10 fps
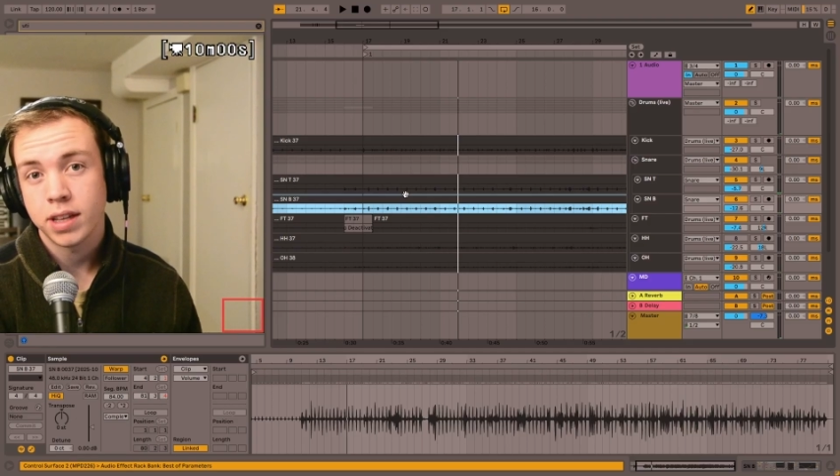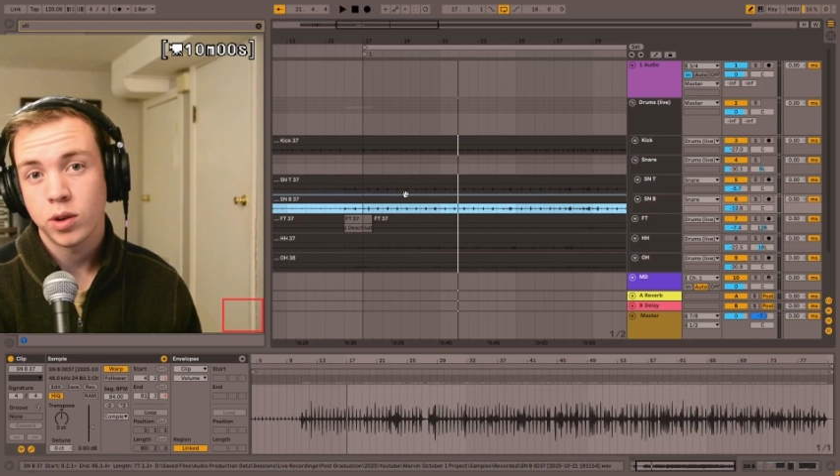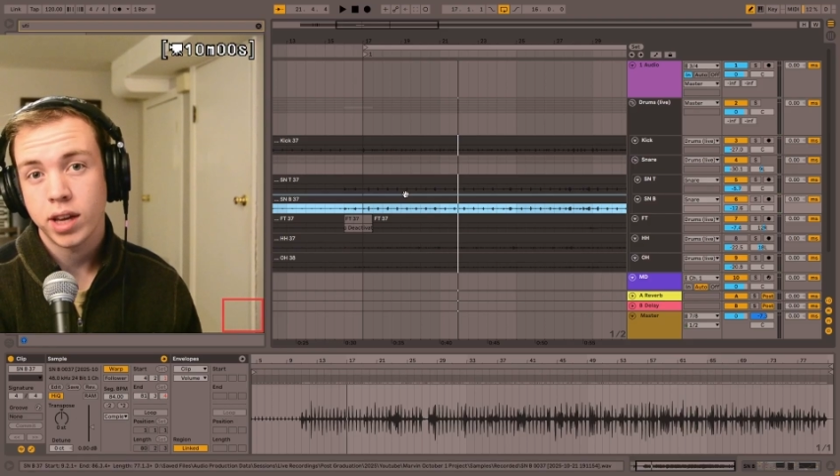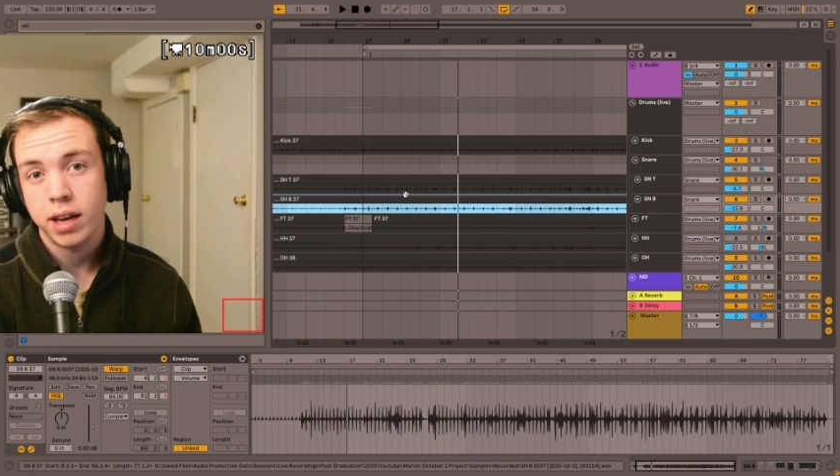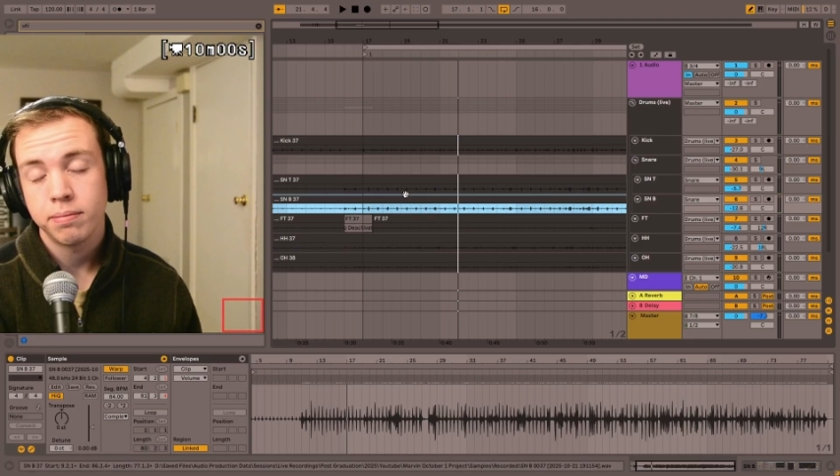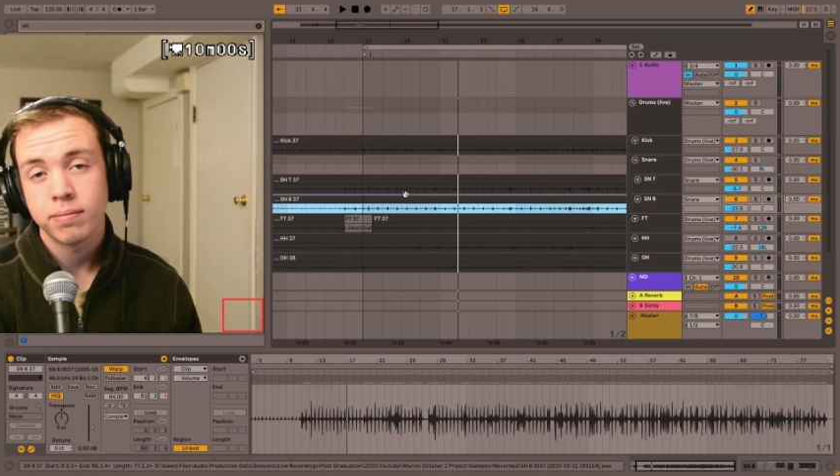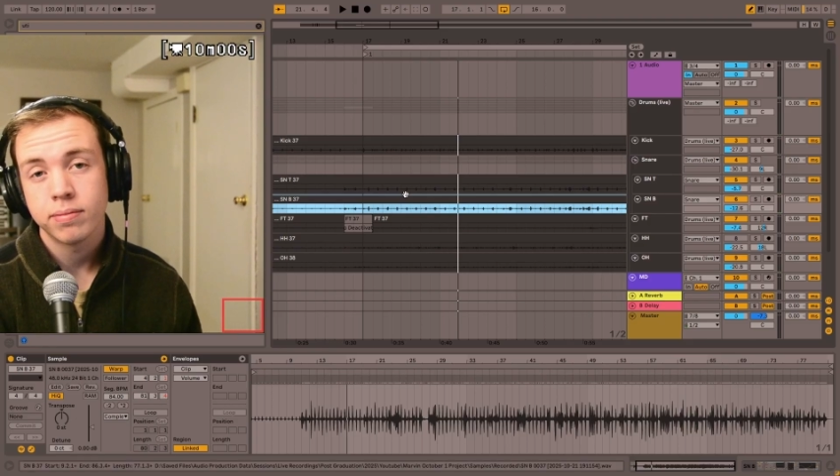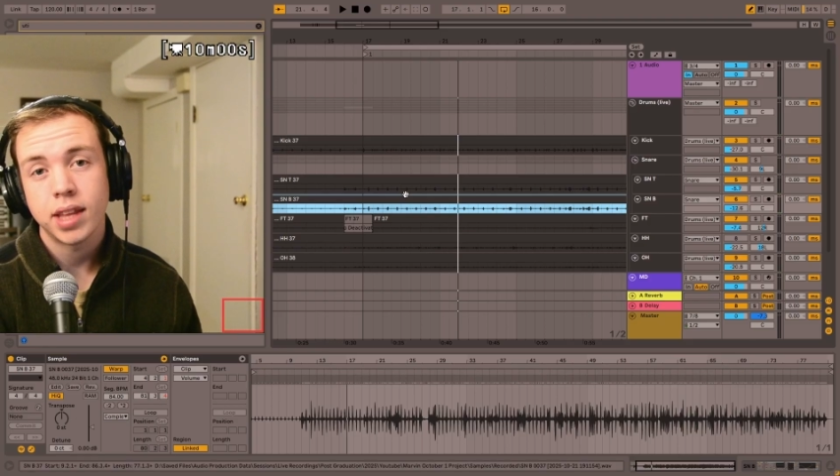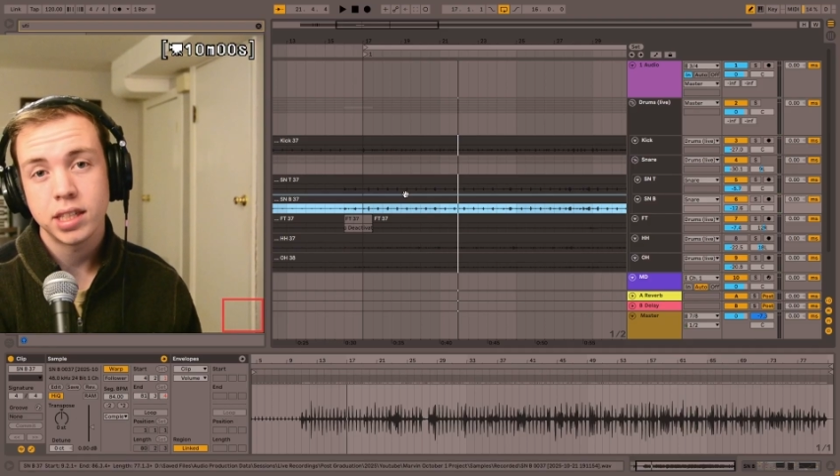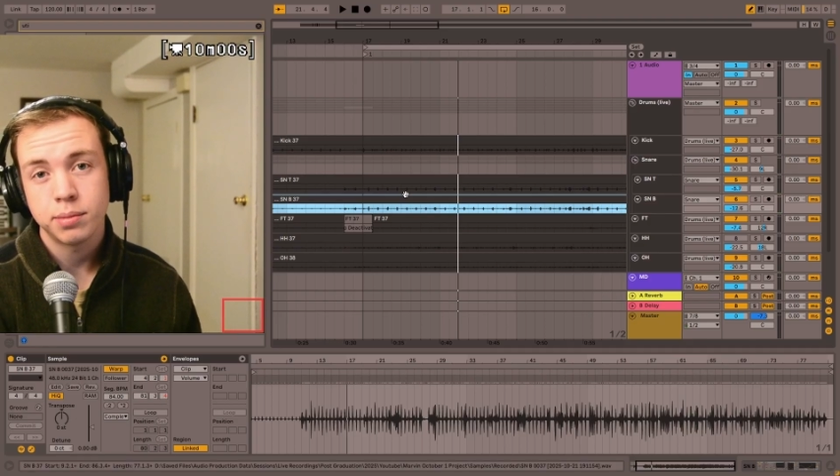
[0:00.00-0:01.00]
Okay,
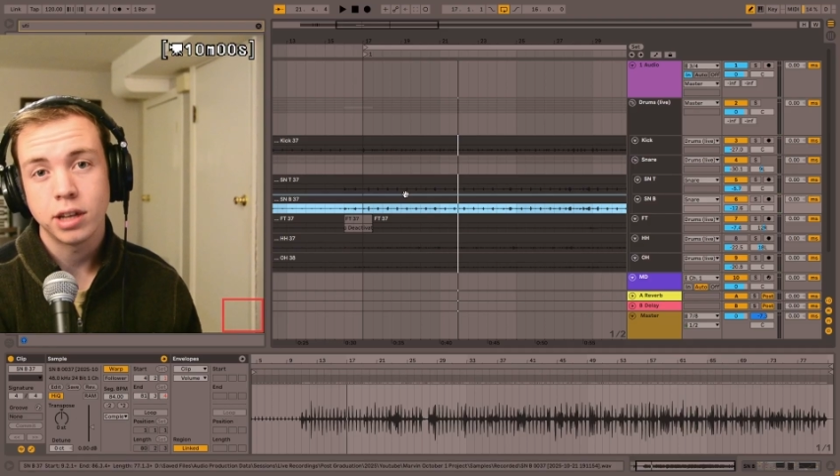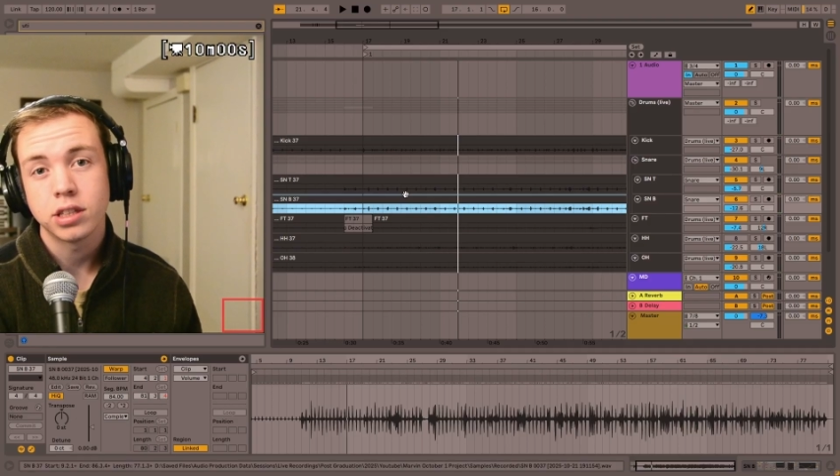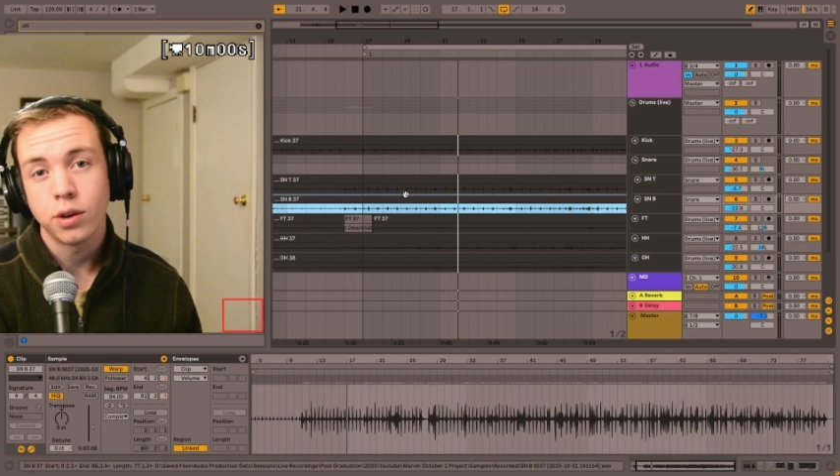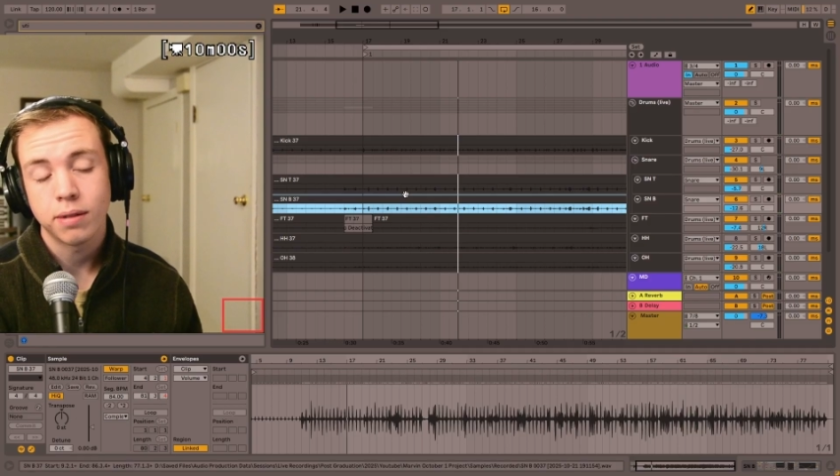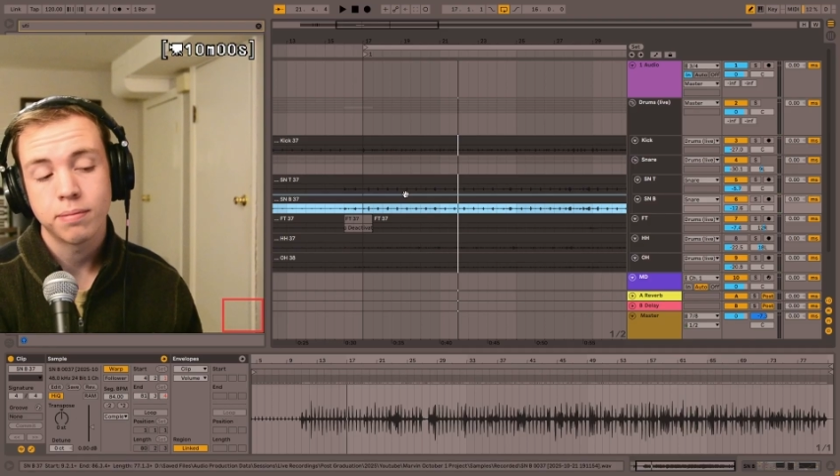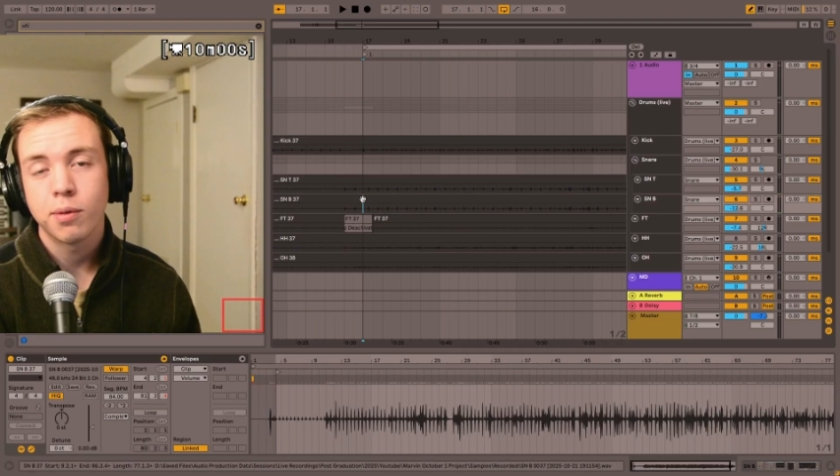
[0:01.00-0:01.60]
that is much slower.